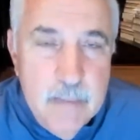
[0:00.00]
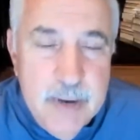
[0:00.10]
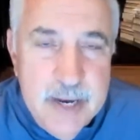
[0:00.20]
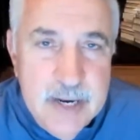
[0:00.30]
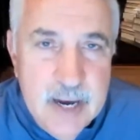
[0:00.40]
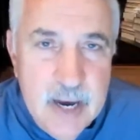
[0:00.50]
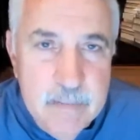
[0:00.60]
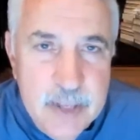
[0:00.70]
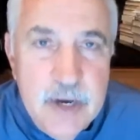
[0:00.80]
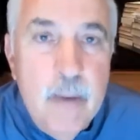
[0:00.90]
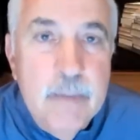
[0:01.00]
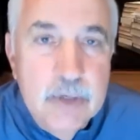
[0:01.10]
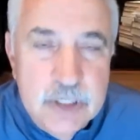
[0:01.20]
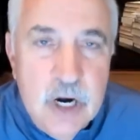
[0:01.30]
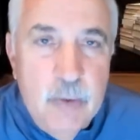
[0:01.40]
But the
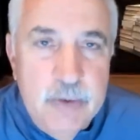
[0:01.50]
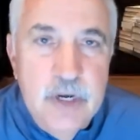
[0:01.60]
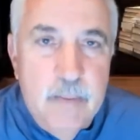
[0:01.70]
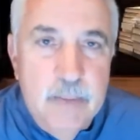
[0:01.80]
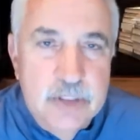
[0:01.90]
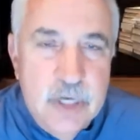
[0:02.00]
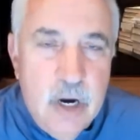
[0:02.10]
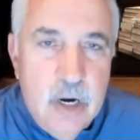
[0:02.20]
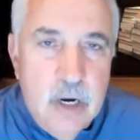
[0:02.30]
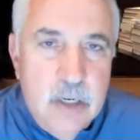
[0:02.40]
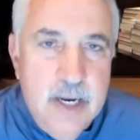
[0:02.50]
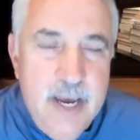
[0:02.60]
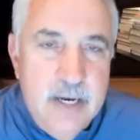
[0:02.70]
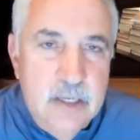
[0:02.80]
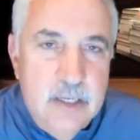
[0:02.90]
numbers are what the numbers are.
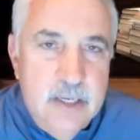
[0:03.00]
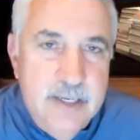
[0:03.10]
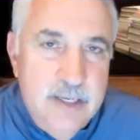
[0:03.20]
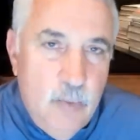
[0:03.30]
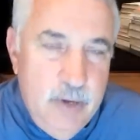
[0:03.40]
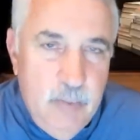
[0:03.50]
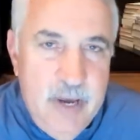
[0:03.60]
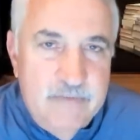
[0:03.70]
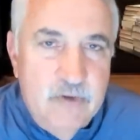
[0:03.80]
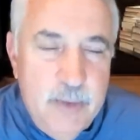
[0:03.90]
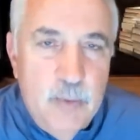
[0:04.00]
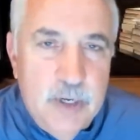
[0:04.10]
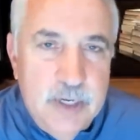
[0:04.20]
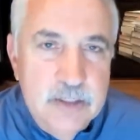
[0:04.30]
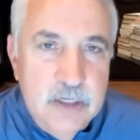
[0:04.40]
And you know, we have to be
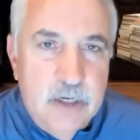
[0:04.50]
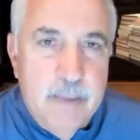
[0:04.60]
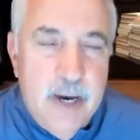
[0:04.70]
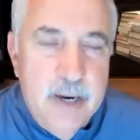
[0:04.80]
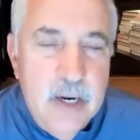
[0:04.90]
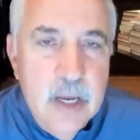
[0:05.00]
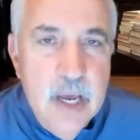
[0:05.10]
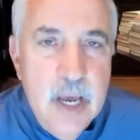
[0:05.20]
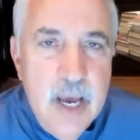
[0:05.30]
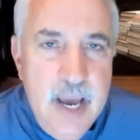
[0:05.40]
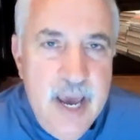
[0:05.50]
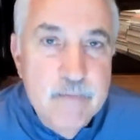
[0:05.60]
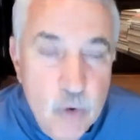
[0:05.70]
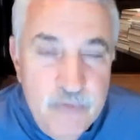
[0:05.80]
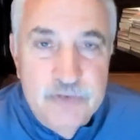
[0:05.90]
realistic about it
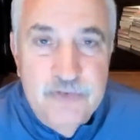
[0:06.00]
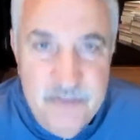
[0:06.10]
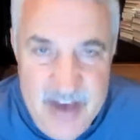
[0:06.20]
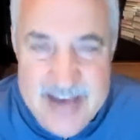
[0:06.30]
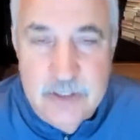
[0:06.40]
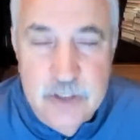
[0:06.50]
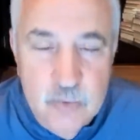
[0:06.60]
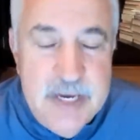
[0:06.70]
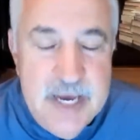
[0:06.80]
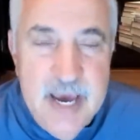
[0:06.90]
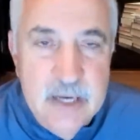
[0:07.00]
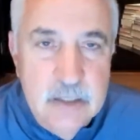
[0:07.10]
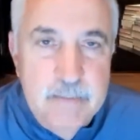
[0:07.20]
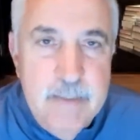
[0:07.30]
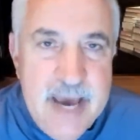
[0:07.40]
and move as fast as we can
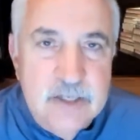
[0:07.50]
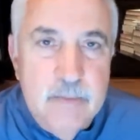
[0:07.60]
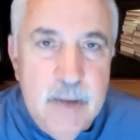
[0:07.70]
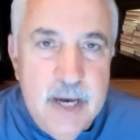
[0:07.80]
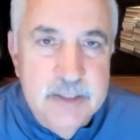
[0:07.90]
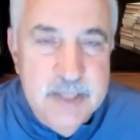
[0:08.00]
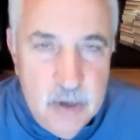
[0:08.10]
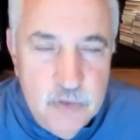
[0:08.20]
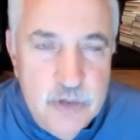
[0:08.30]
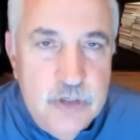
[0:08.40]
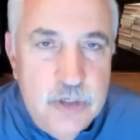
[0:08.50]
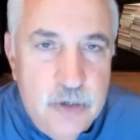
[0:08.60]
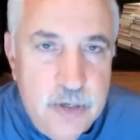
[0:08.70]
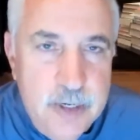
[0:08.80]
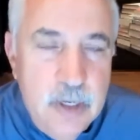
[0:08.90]
to maximize energy
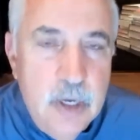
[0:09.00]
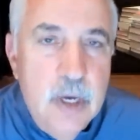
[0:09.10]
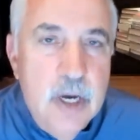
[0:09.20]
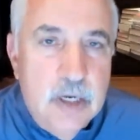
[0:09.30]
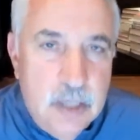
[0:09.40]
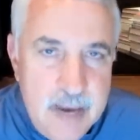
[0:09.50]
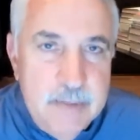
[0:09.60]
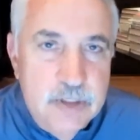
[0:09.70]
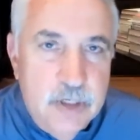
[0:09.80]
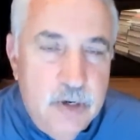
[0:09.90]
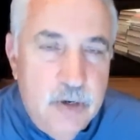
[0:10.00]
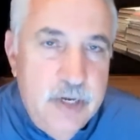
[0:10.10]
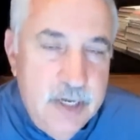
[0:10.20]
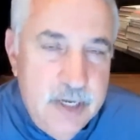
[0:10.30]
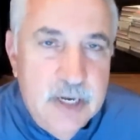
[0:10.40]
security, climate
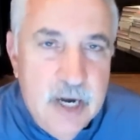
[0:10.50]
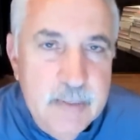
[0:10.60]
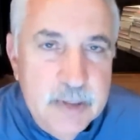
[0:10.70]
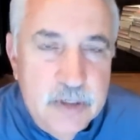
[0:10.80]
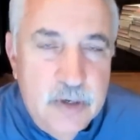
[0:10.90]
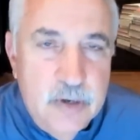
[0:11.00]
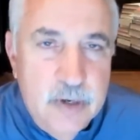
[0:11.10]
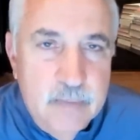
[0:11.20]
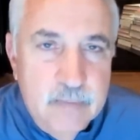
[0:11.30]
security, and economic security.